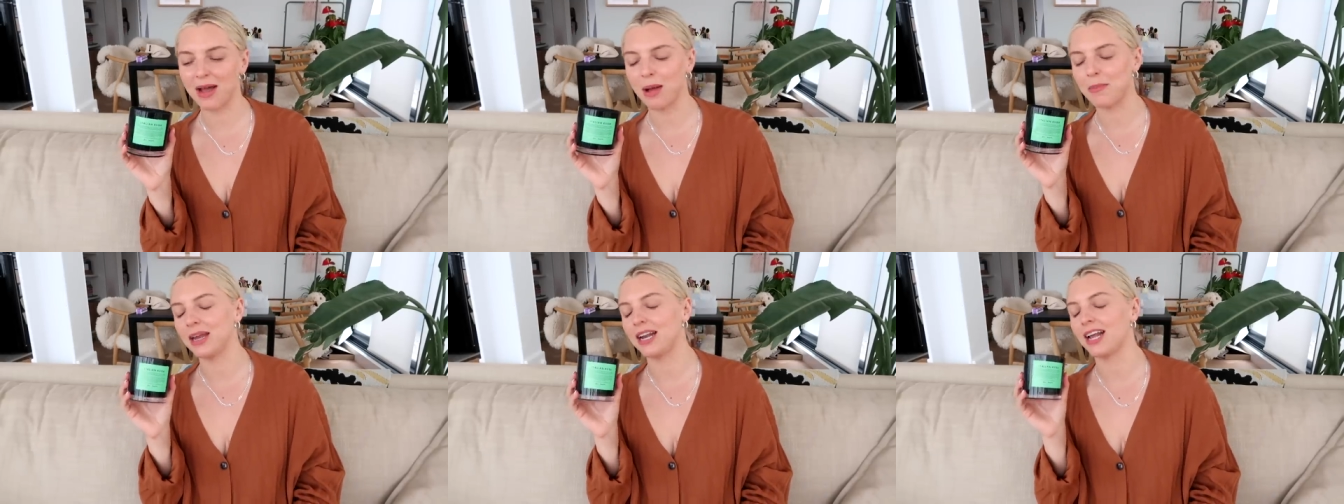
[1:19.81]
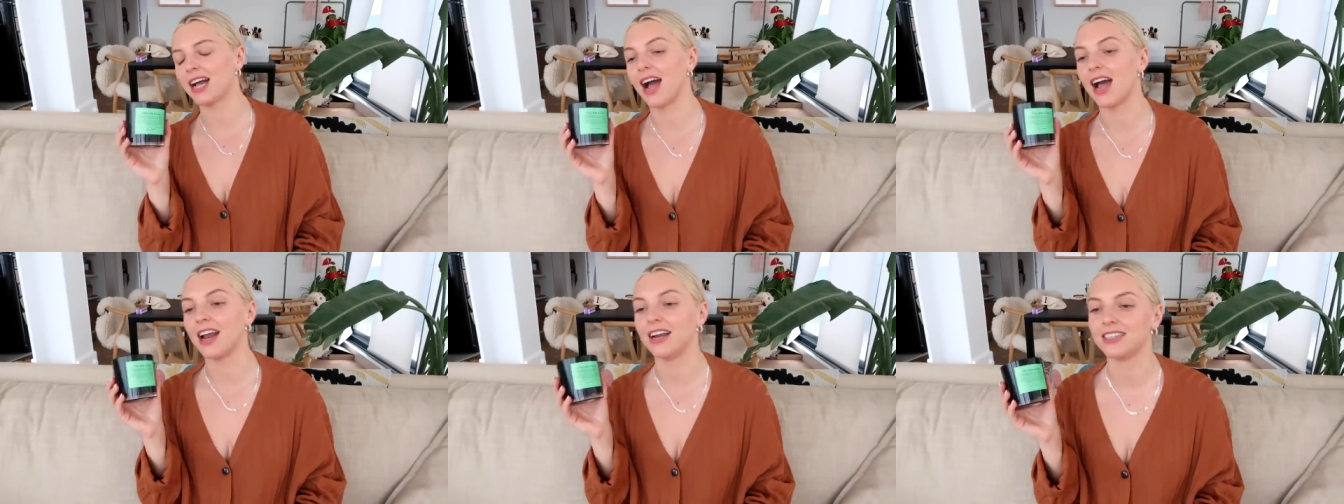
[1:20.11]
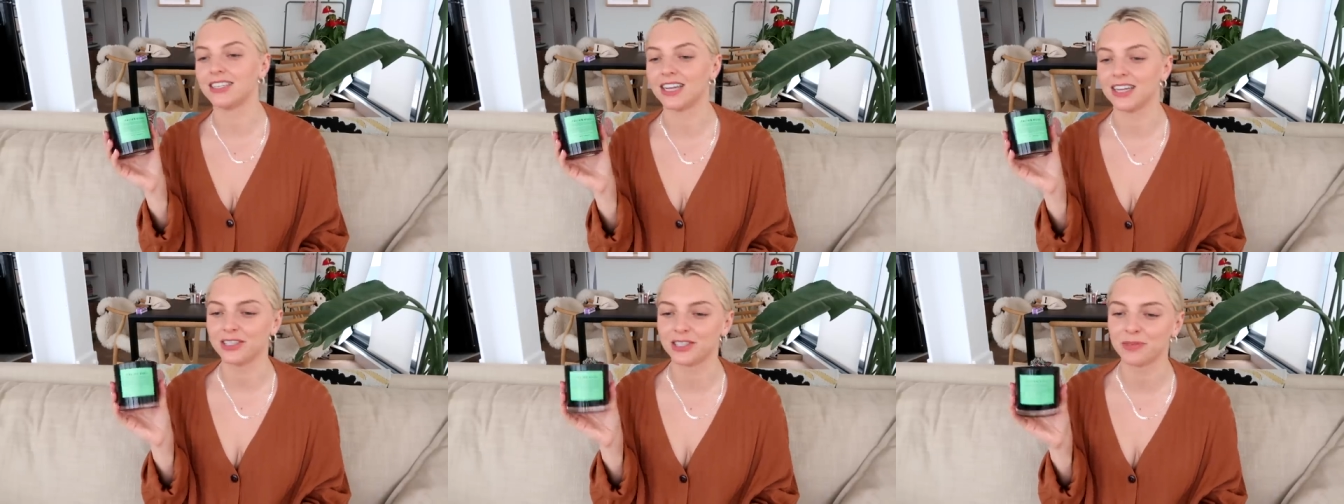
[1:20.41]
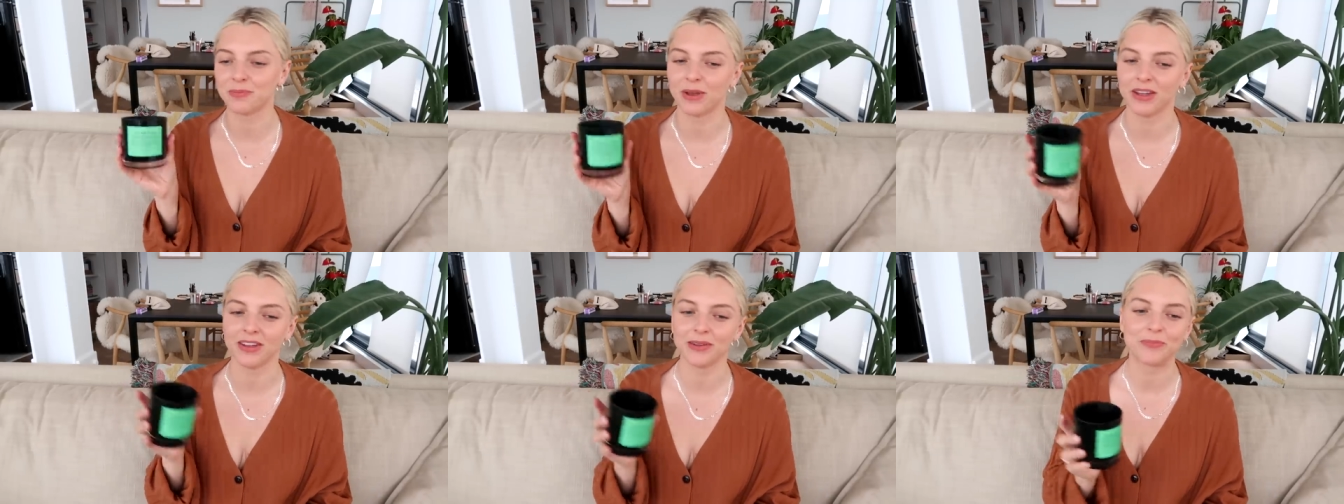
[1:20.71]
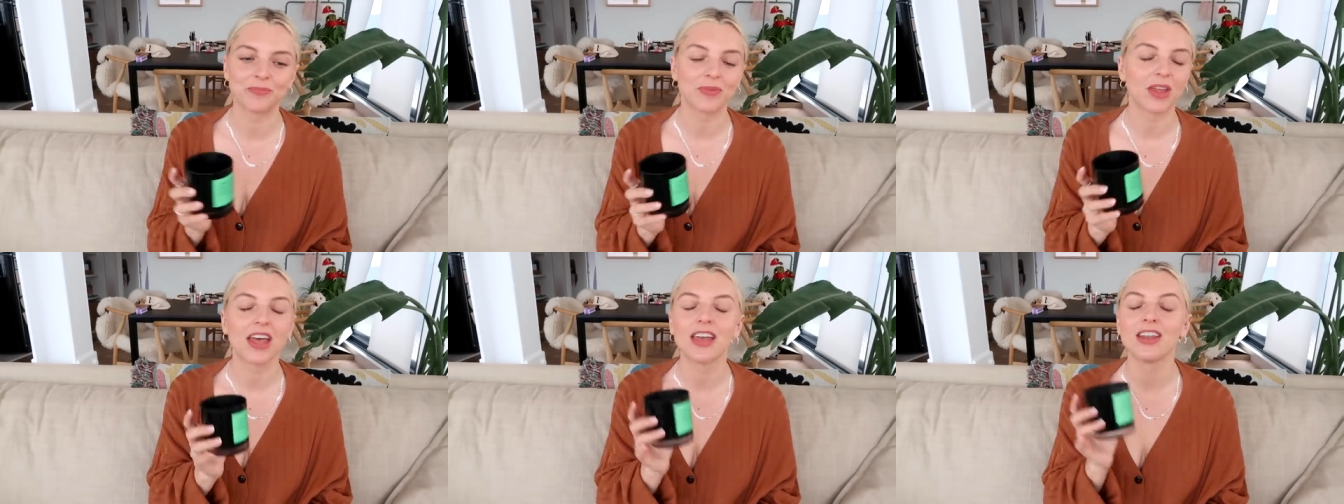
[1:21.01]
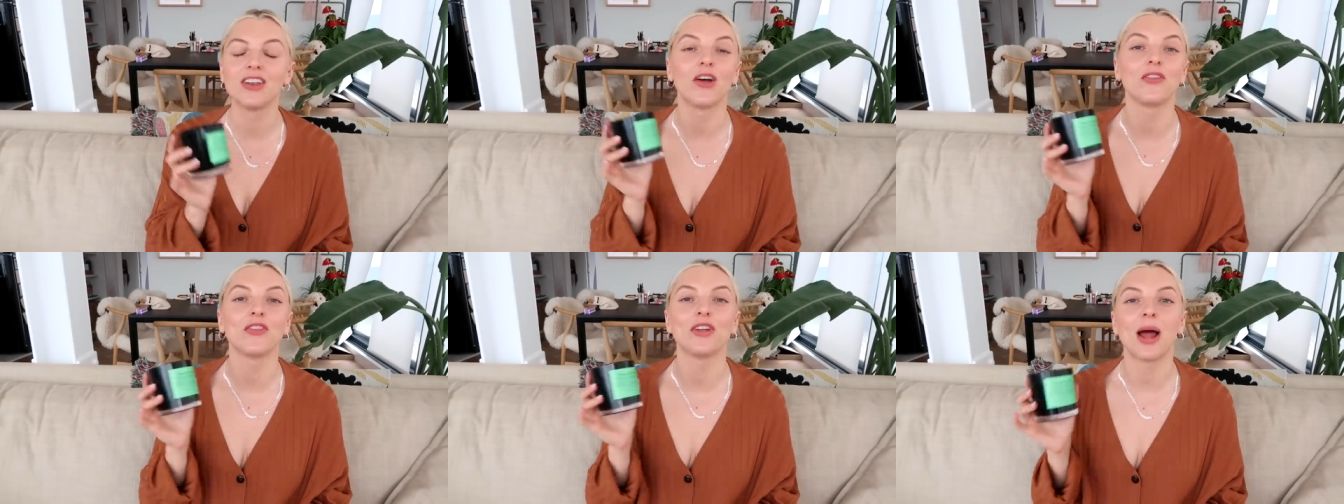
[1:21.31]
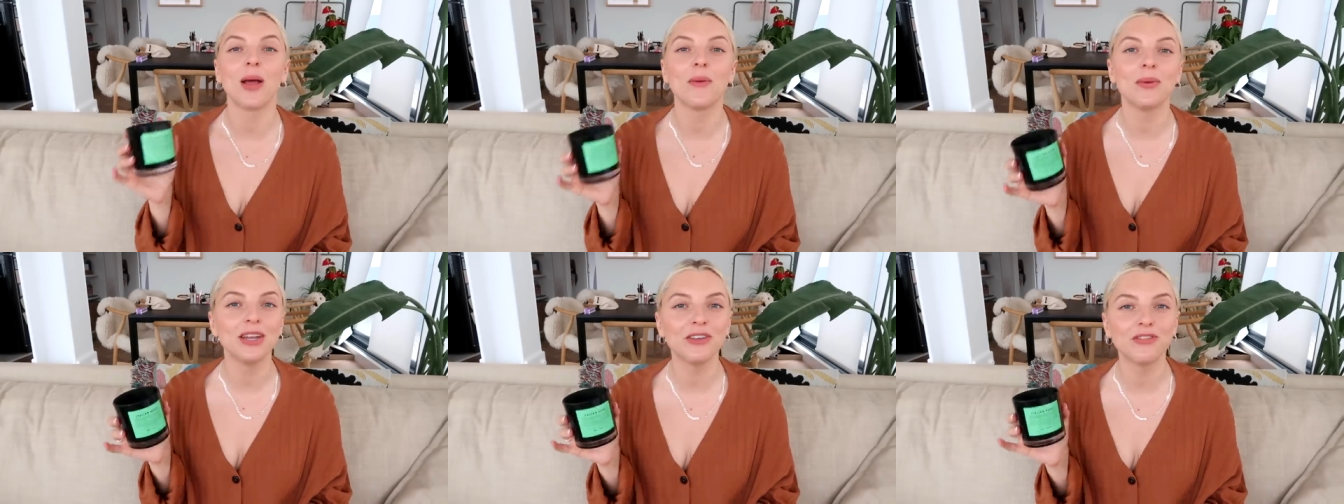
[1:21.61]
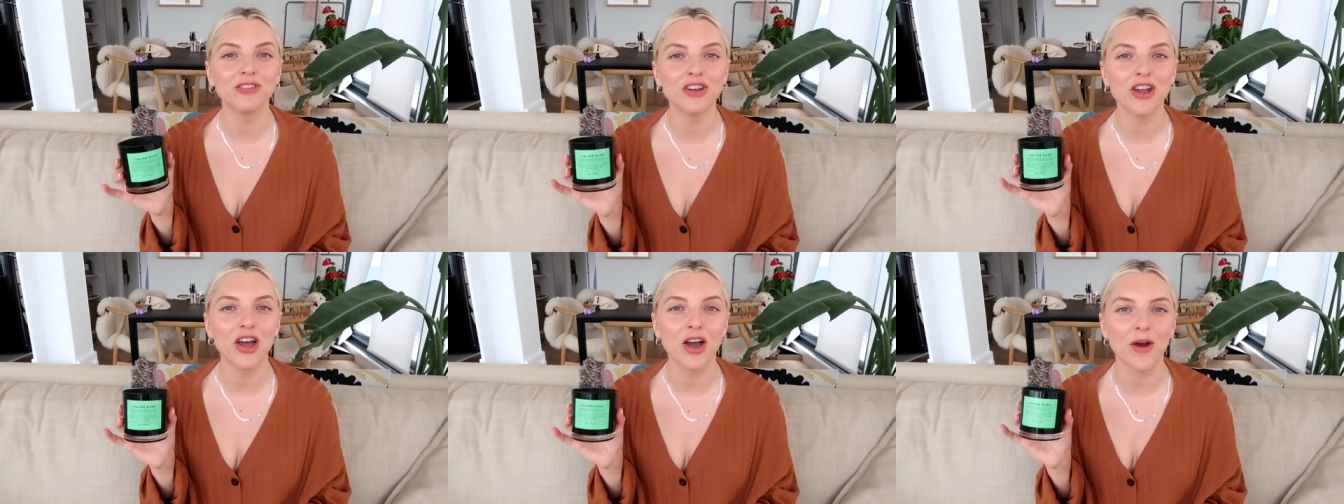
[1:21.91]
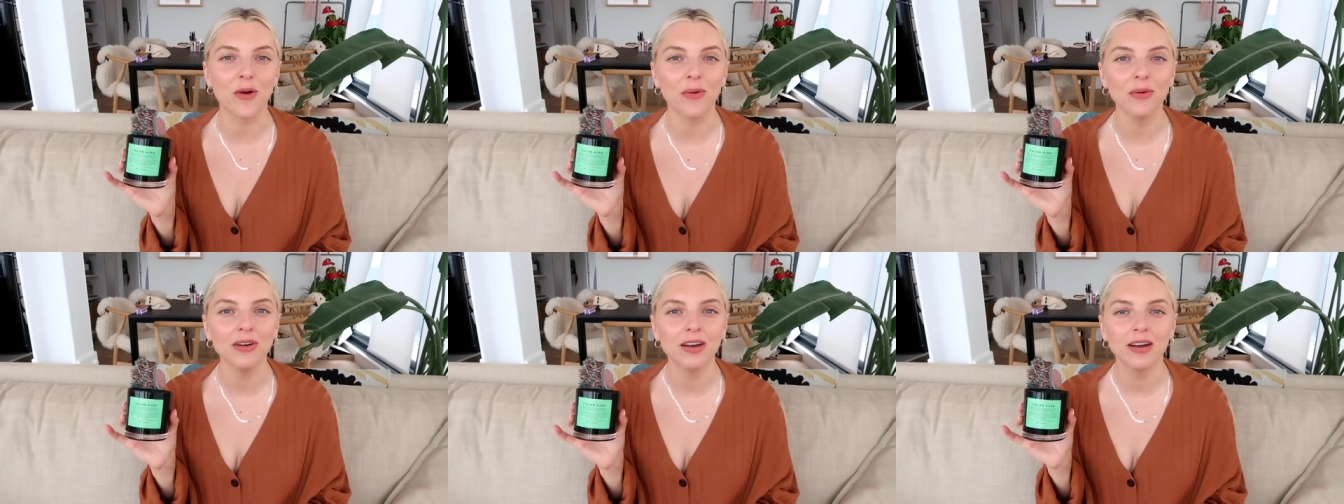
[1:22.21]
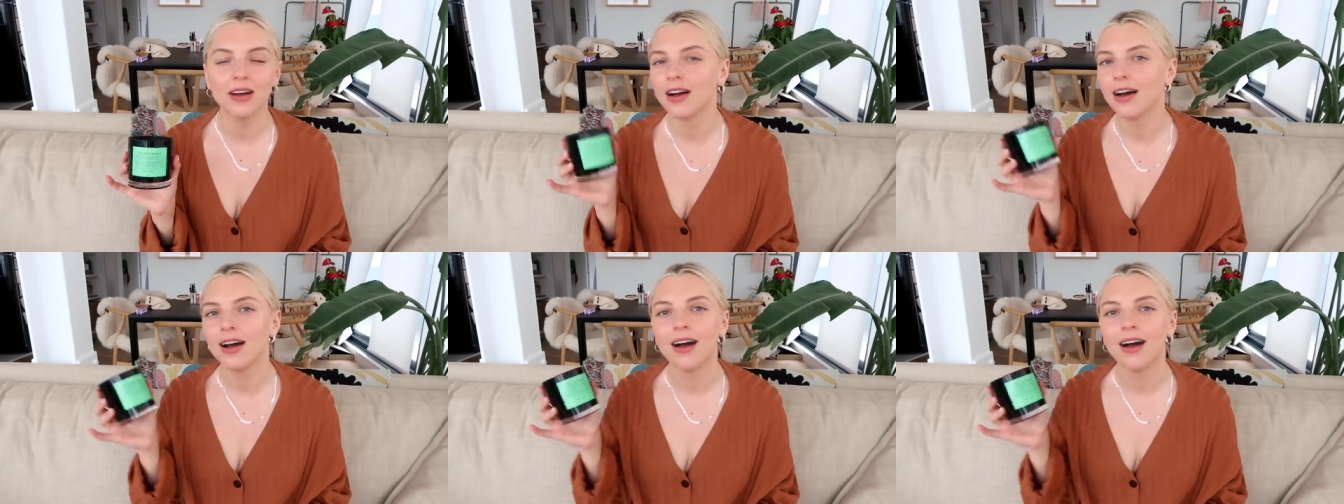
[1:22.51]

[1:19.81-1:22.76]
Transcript: I mean, it kind of does, but not that I would even know.